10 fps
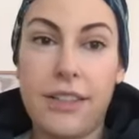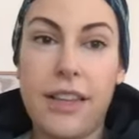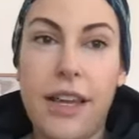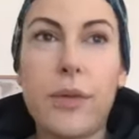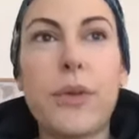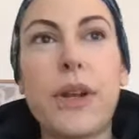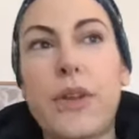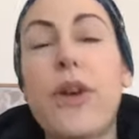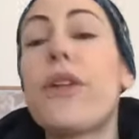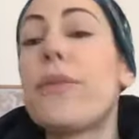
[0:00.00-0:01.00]
I
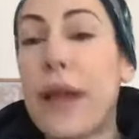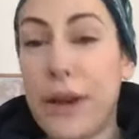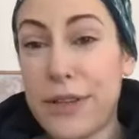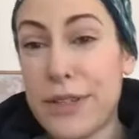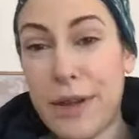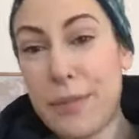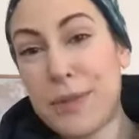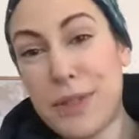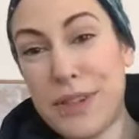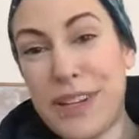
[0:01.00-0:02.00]
don't call them areas of
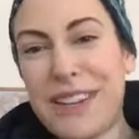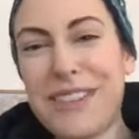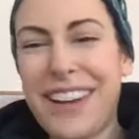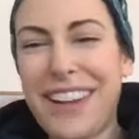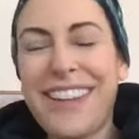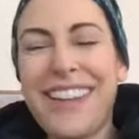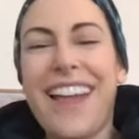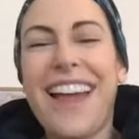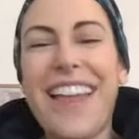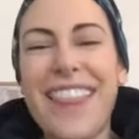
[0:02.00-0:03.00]
opportunity, right?
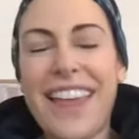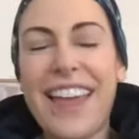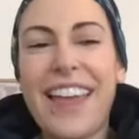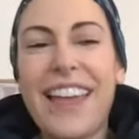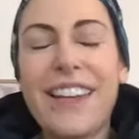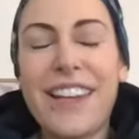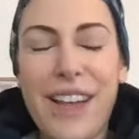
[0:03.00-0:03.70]
And then,